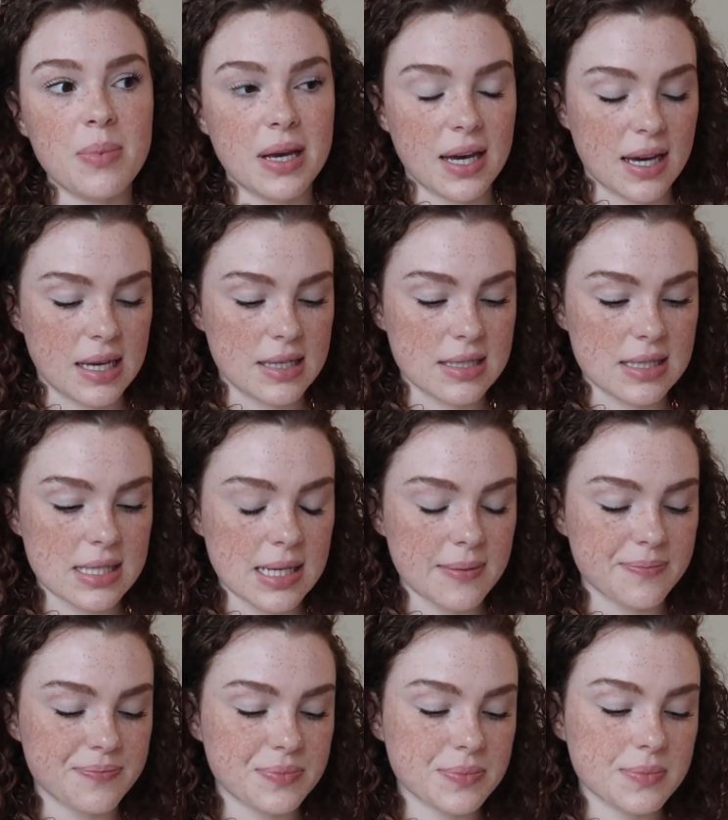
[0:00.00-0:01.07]
because
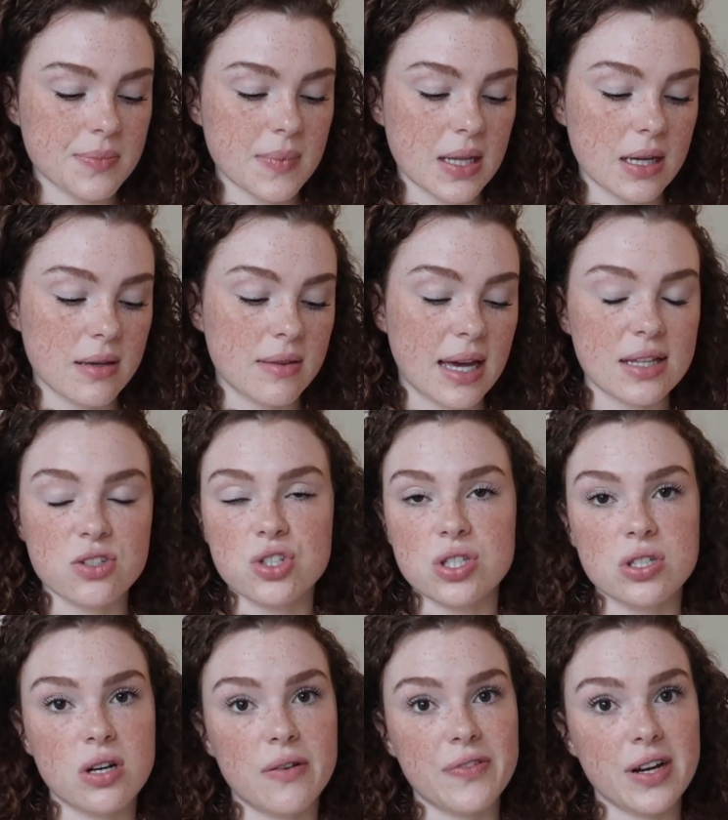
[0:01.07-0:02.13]
that's just not